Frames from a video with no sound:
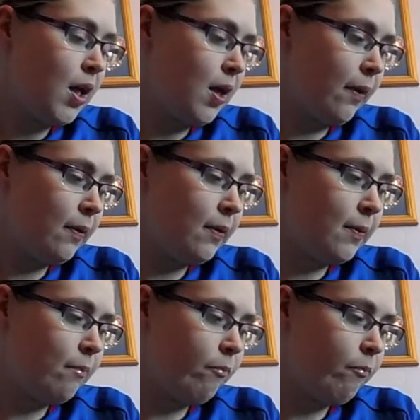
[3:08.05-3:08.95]

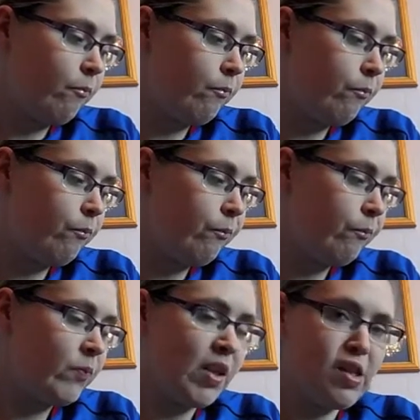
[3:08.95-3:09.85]
And
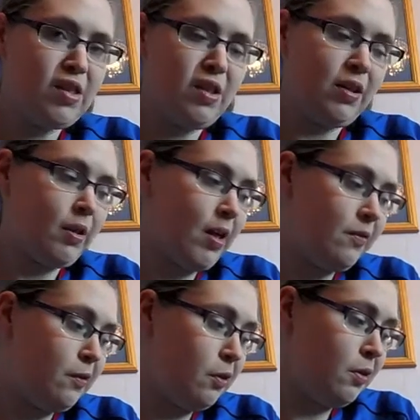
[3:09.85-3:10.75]
he's a
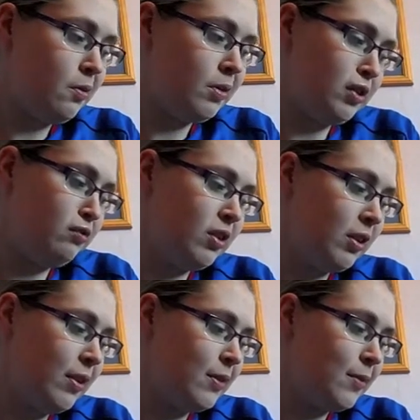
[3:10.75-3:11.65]
grafter. He
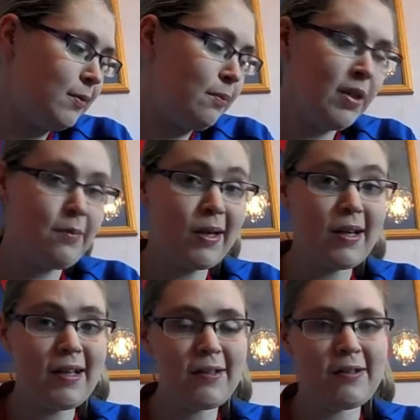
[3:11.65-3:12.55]
really is. Billy
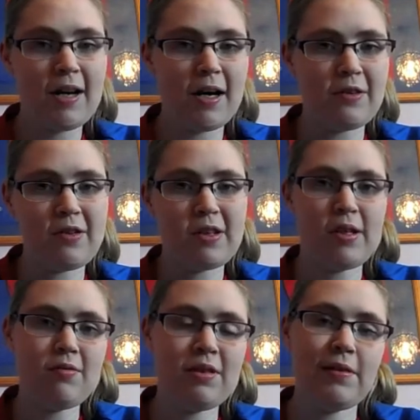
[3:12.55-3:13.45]
McKay got a hat
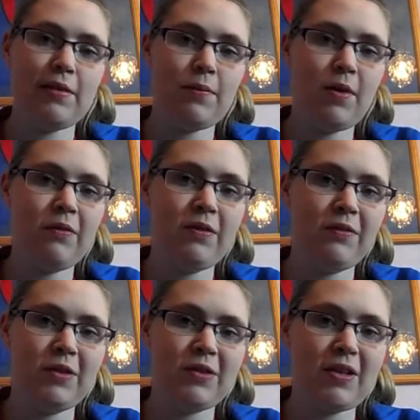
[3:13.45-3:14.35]
trick. I was slagging him off in
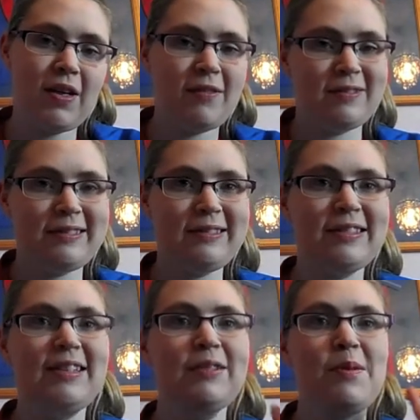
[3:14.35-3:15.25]
the first half.
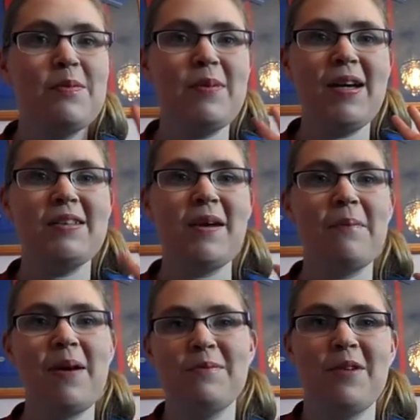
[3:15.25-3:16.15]
I know I put my hands
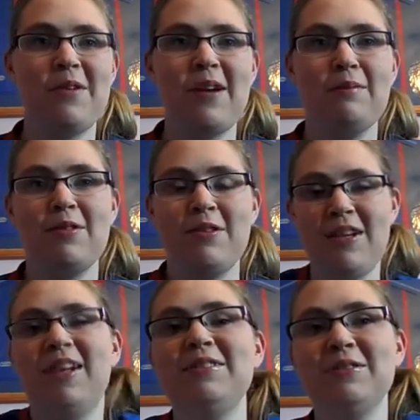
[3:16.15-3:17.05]
up. I'm sorry.
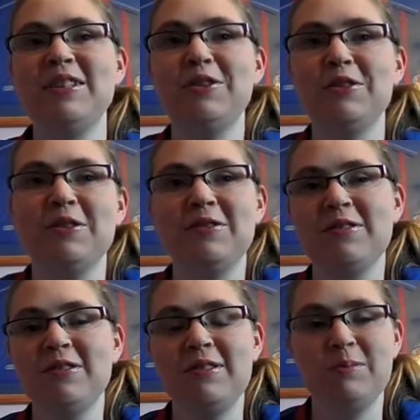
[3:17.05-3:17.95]
I know I shouldn't have.
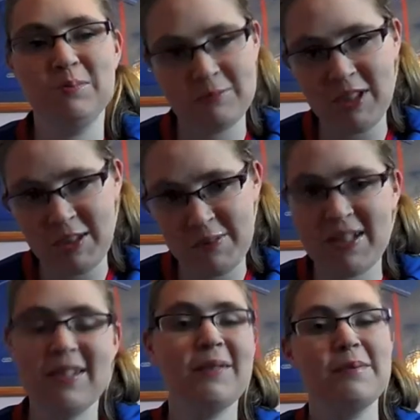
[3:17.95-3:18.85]
I'm very
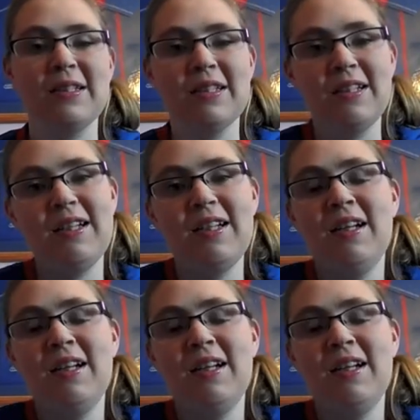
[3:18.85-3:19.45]
bad. But